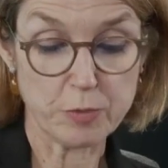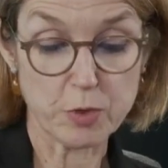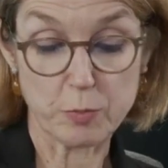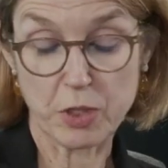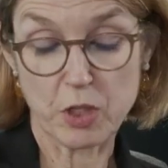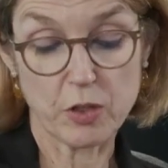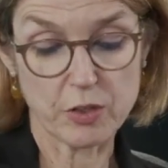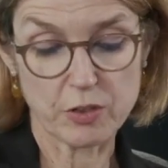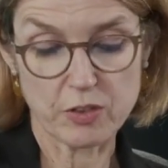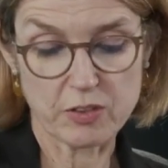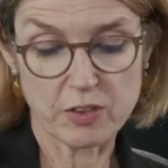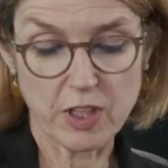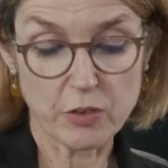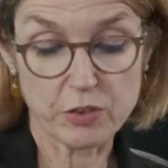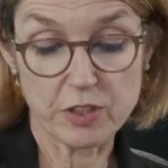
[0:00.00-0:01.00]
you
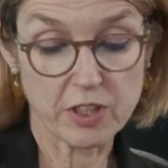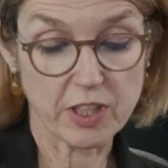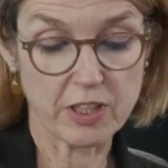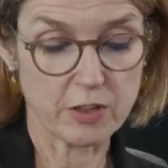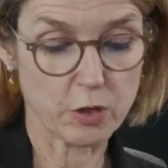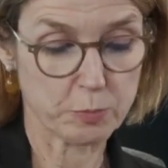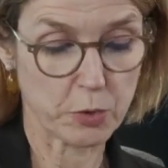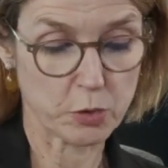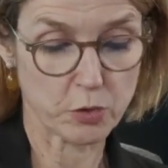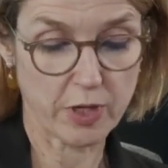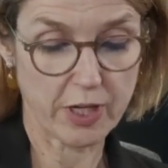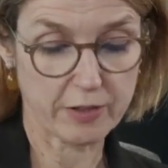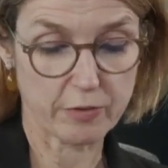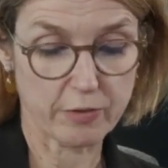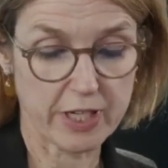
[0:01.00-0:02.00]
because you are sitting in this boat
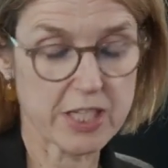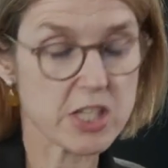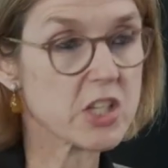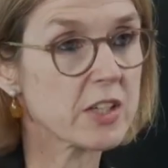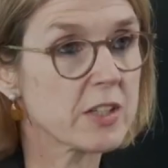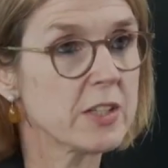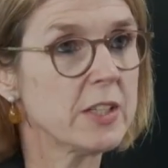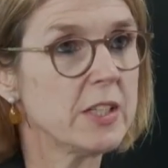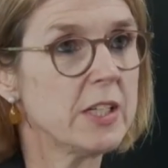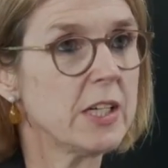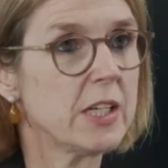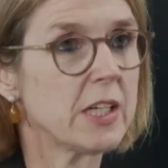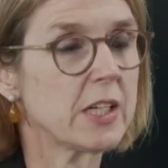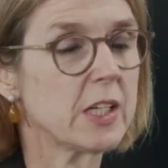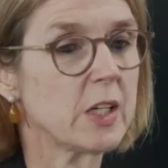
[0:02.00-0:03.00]
together, right?
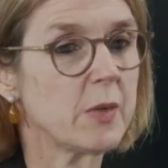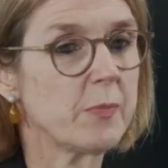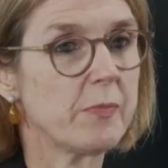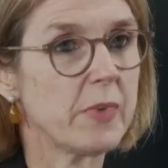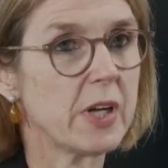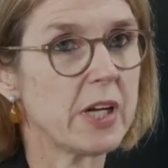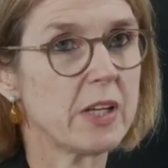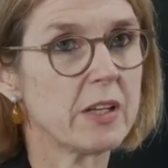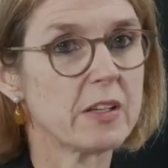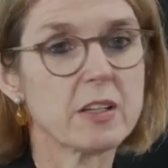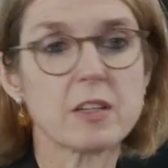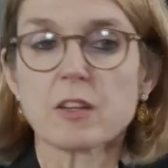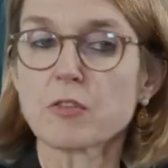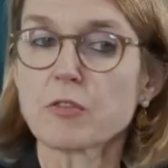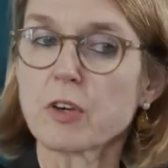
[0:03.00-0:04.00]
And
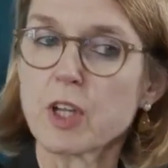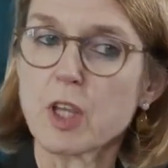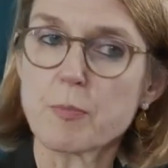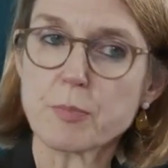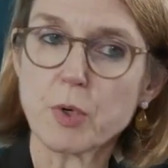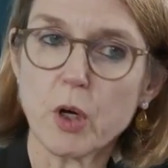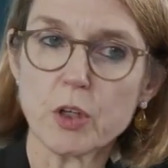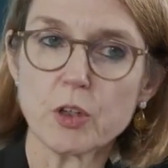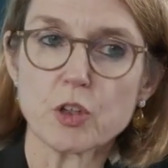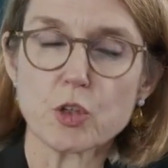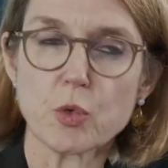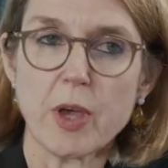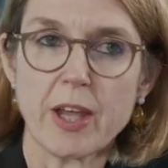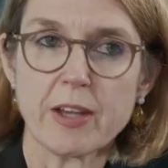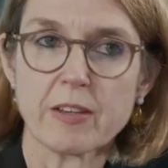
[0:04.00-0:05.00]
it is very important
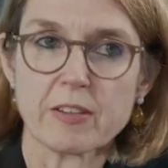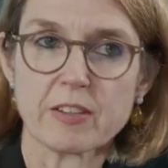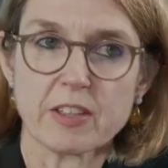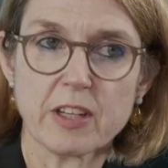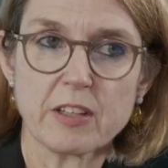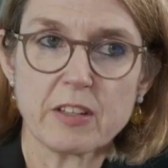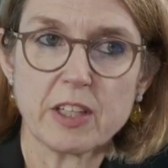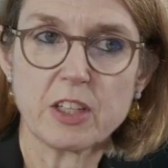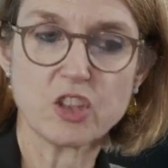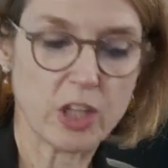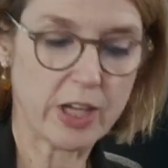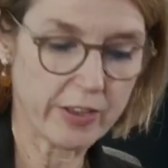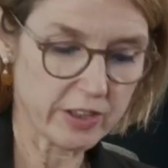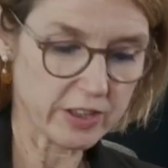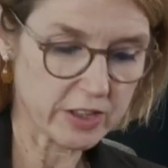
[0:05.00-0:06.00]
to understand each
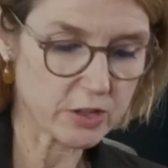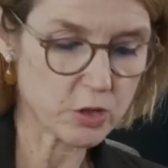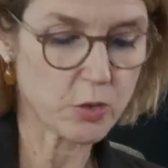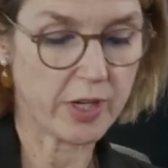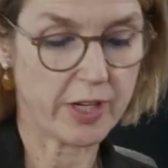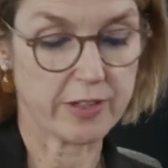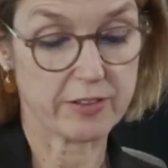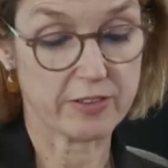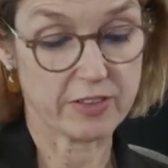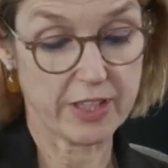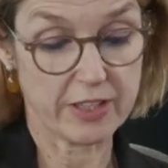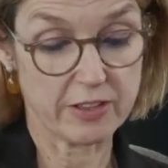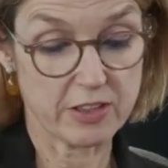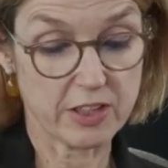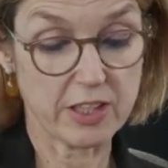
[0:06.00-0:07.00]
other, to
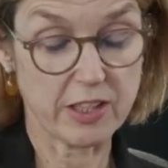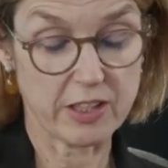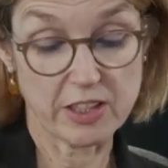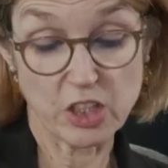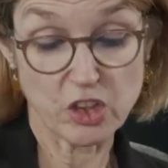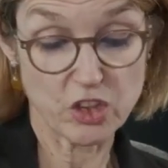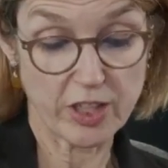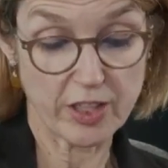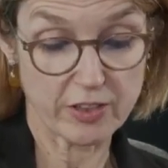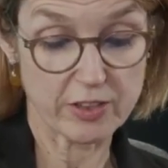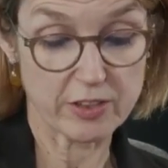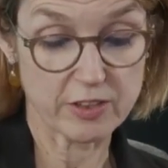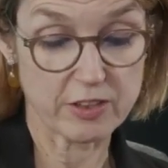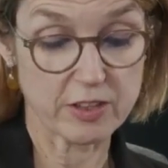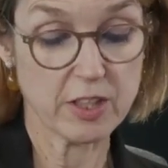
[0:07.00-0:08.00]
understand each
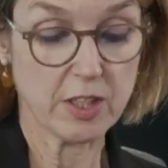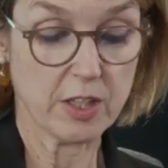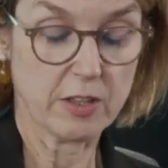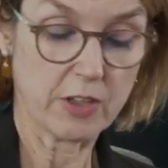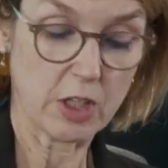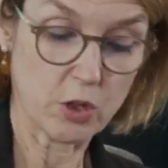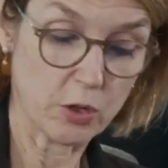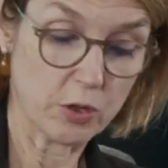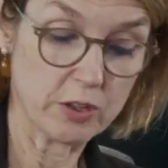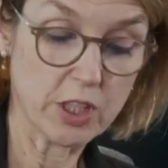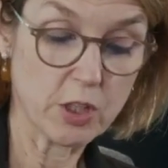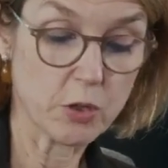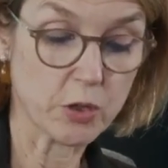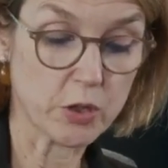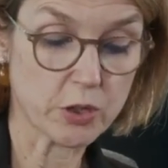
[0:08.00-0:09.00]
other's,
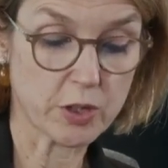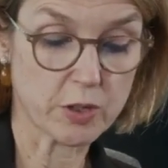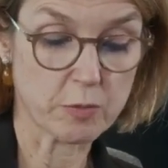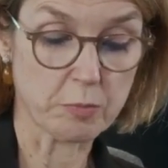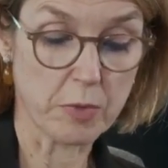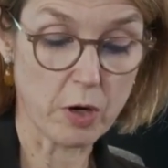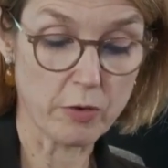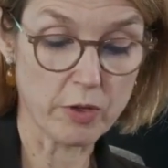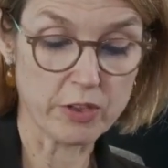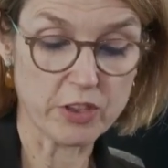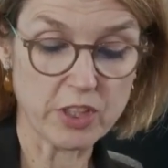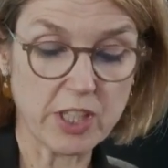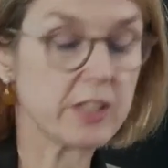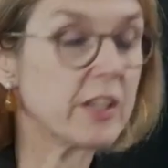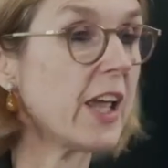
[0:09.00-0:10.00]
he called it moral
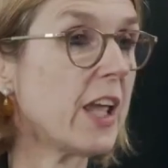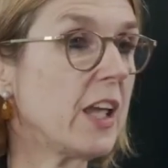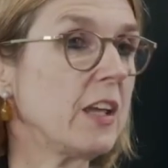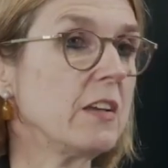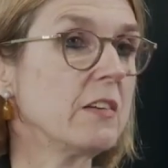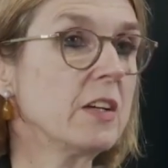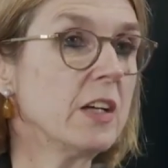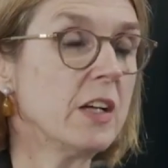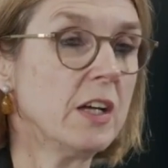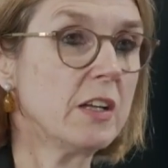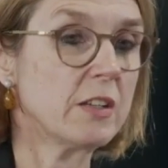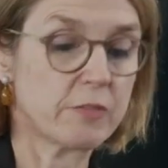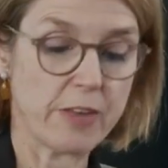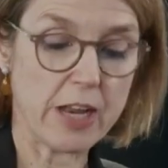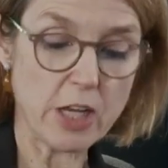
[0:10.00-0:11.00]
DNA,
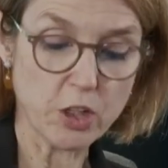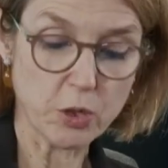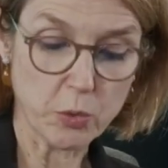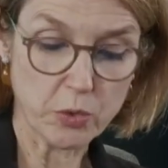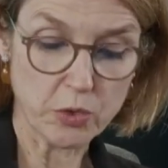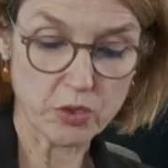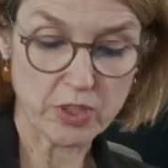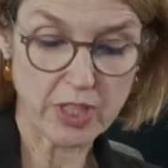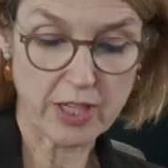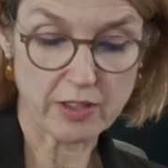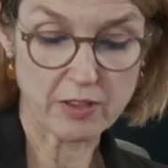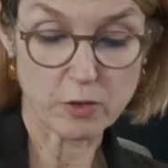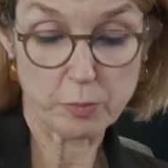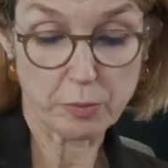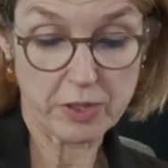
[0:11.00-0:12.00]
its values
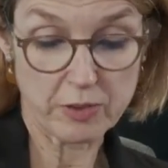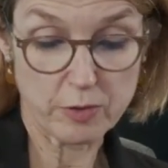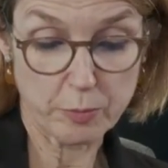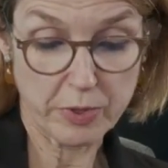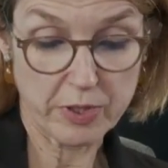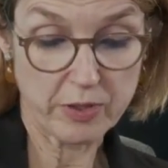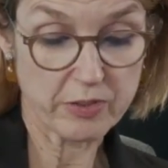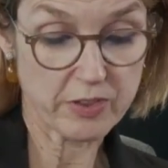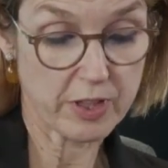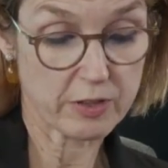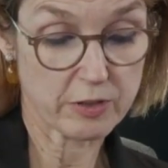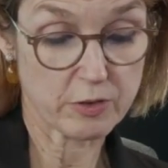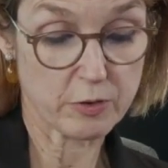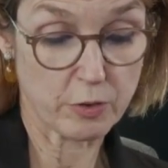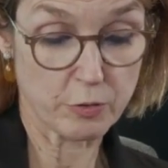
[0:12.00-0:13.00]
and the principles
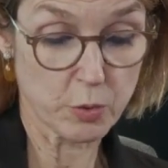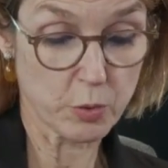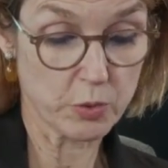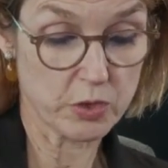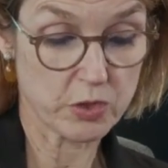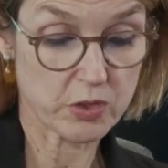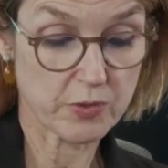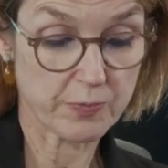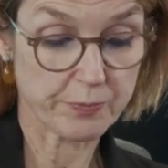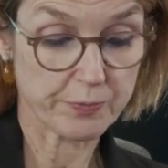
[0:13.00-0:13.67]
as the rules.